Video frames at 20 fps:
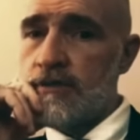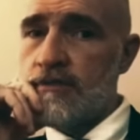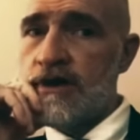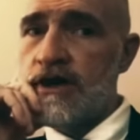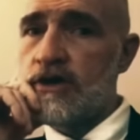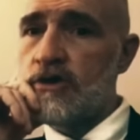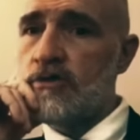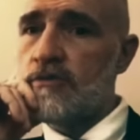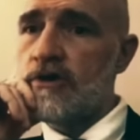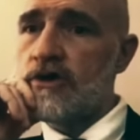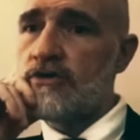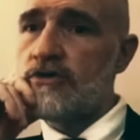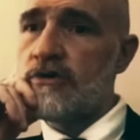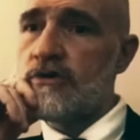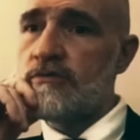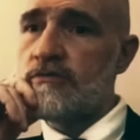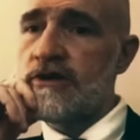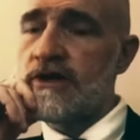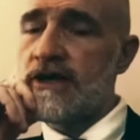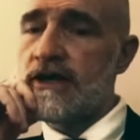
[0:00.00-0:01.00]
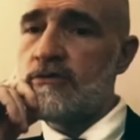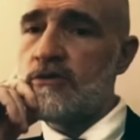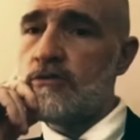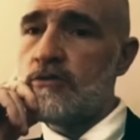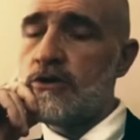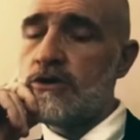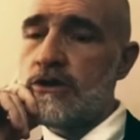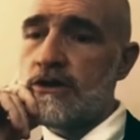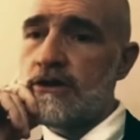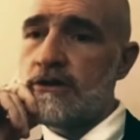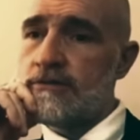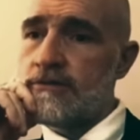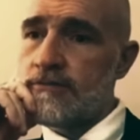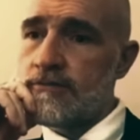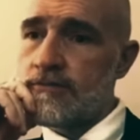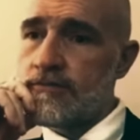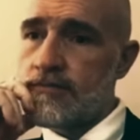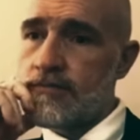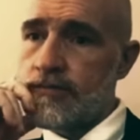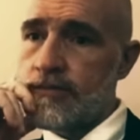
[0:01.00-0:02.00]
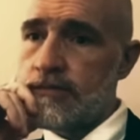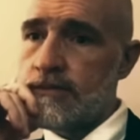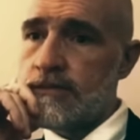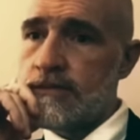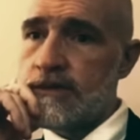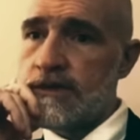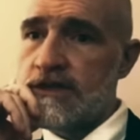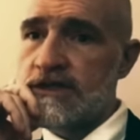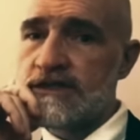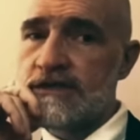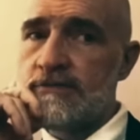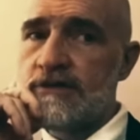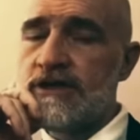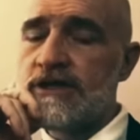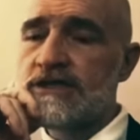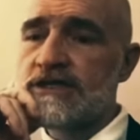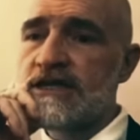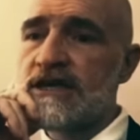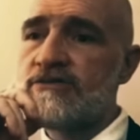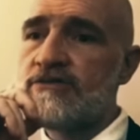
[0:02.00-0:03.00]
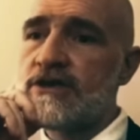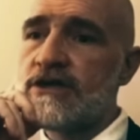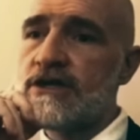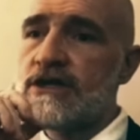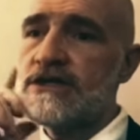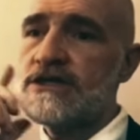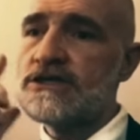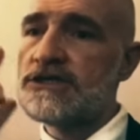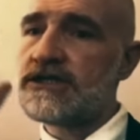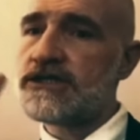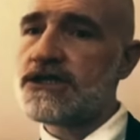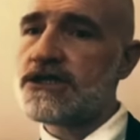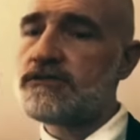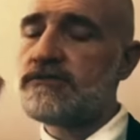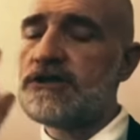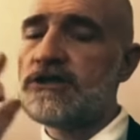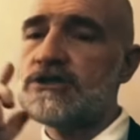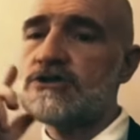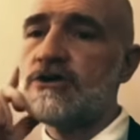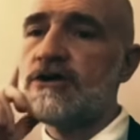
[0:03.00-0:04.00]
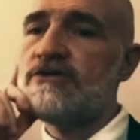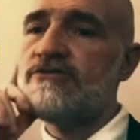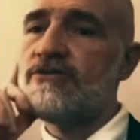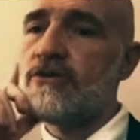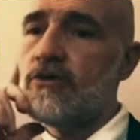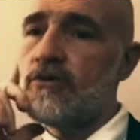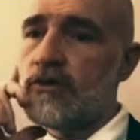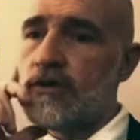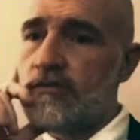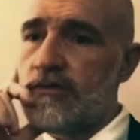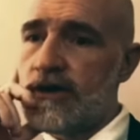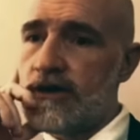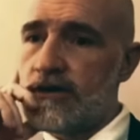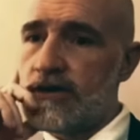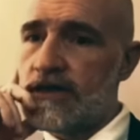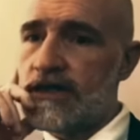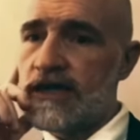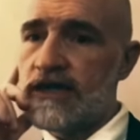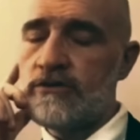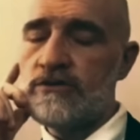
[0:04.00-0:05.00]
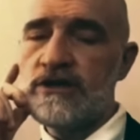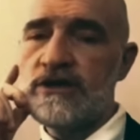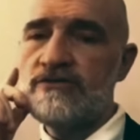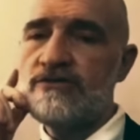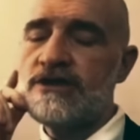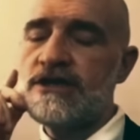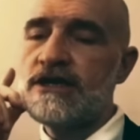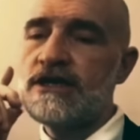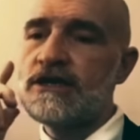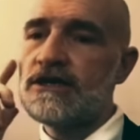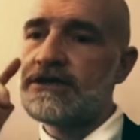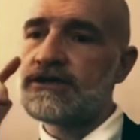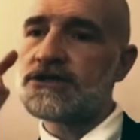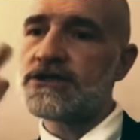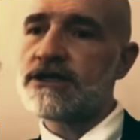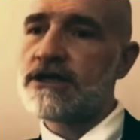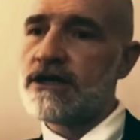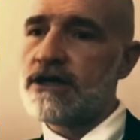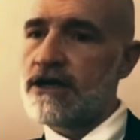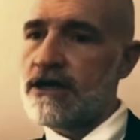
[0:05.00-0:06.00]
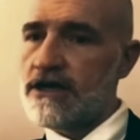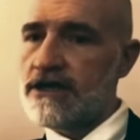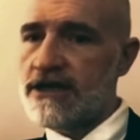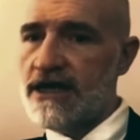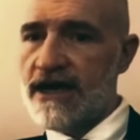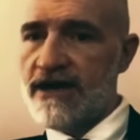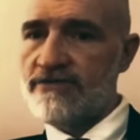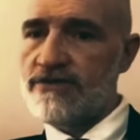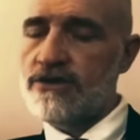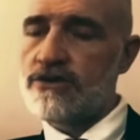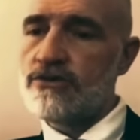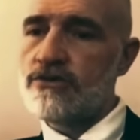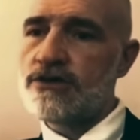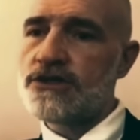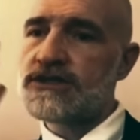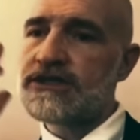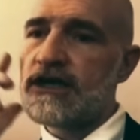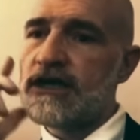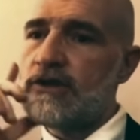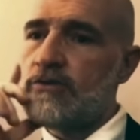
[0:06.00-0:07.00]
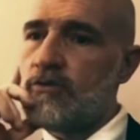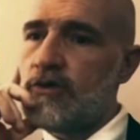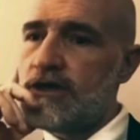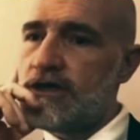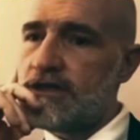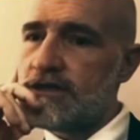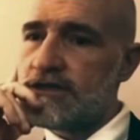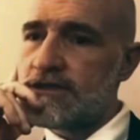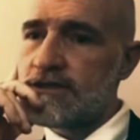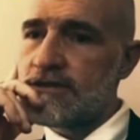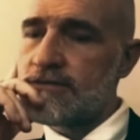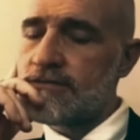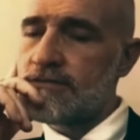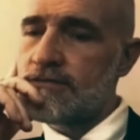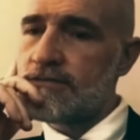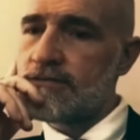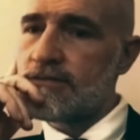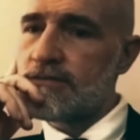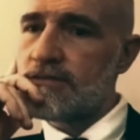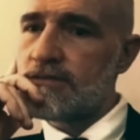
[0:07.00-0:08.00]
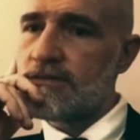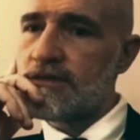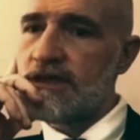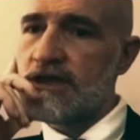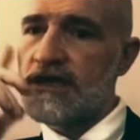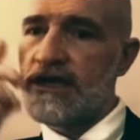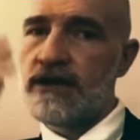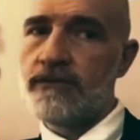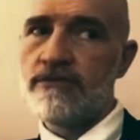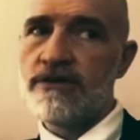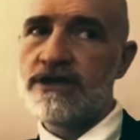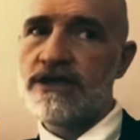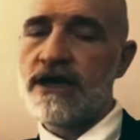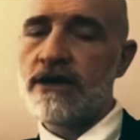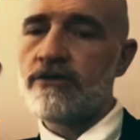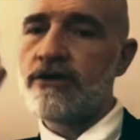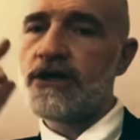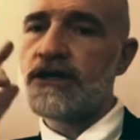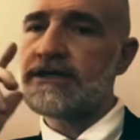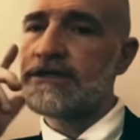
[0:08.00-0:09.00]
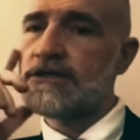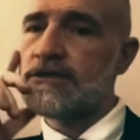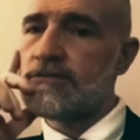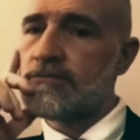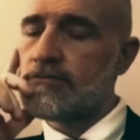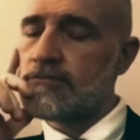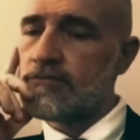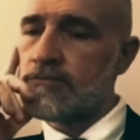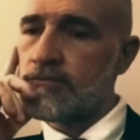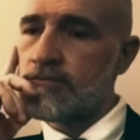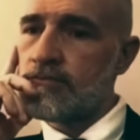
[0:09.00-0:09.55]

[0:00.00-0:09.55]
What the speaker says: Emmanuel Macron became a mullah, except he doesn't have the guts to just be straightforward about it. Like with everything else, they have to do it sideways. They can't be direct.